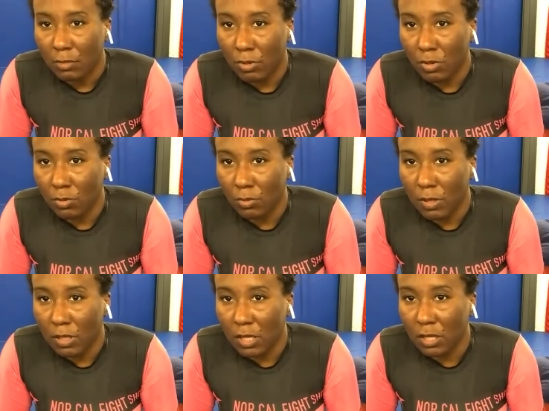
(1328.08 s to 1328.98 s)
Boom.
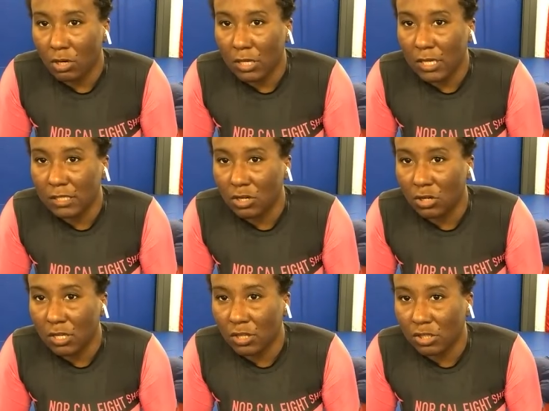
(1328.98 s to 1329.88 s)
Get your knees
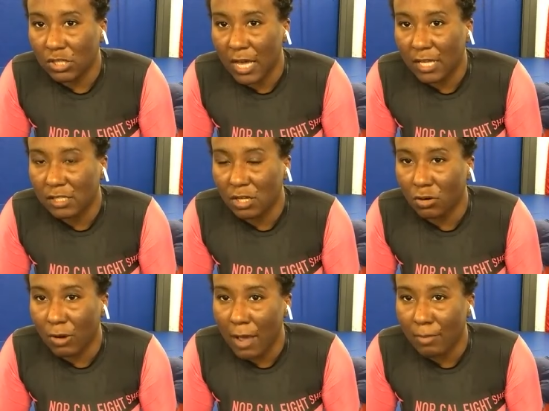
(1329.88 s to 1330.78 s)
underneath your chest.
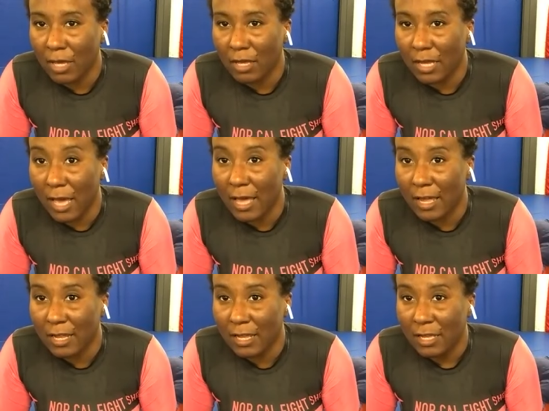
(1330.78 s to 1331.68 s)
Don't grab it yet.
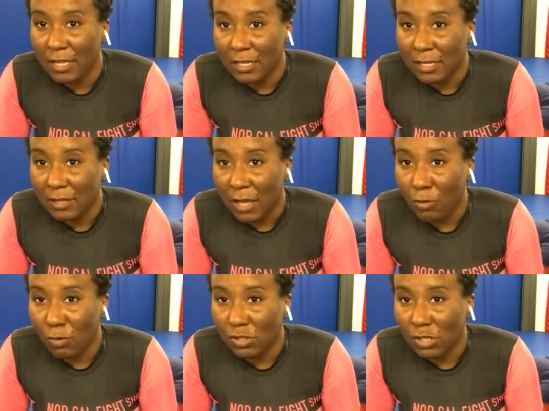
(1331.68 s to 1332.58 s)

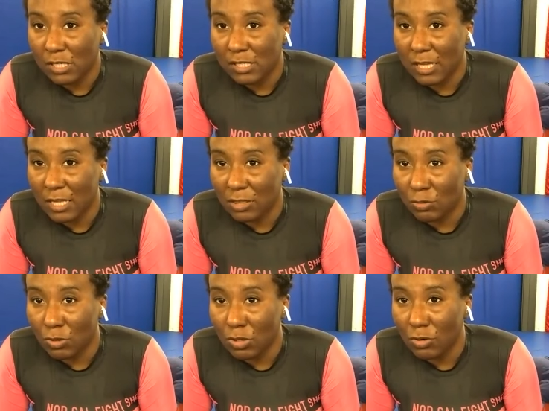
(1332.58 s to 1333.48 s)
I want you to sit
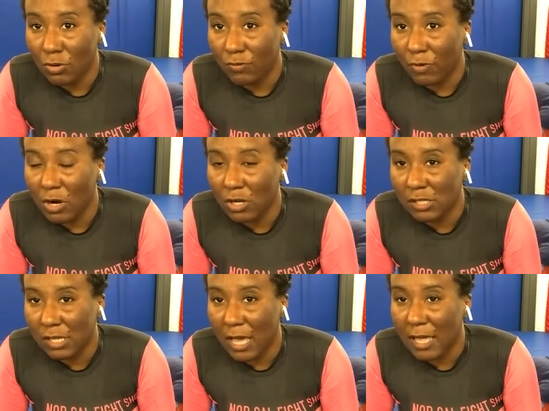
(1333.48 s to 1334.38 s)
through
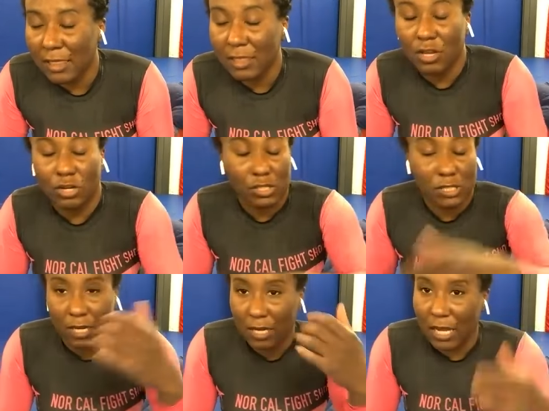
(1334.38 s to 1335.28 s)
first, and you're
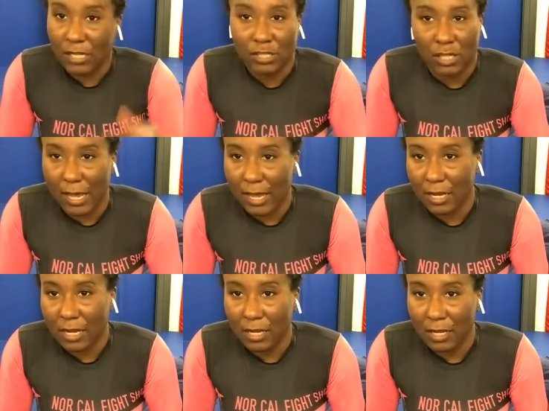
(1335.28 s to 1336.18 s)
just gonna catch the
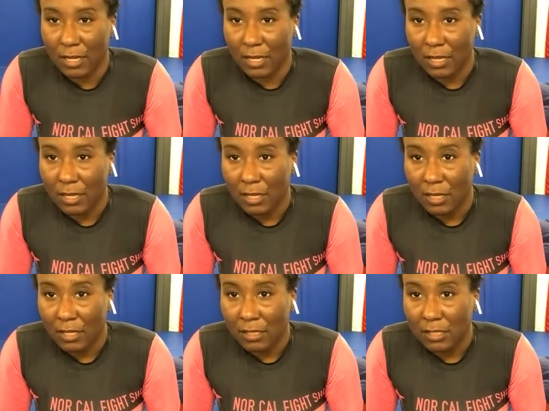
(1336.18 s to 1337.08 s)
leg.
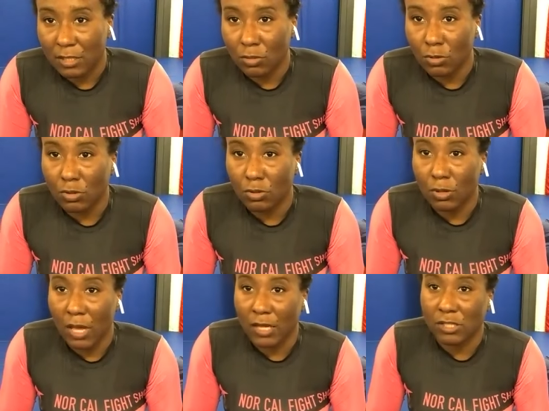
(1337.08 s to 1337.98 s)
Sit
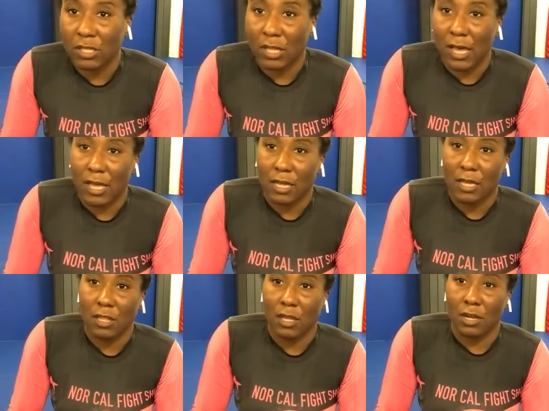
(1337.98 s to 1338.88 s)
through, catch the leg.
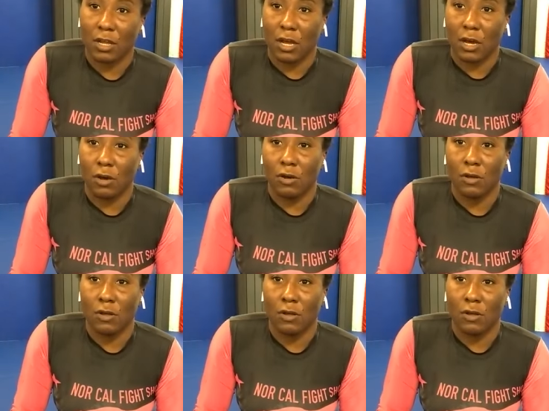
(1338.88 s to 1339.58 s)
There you go.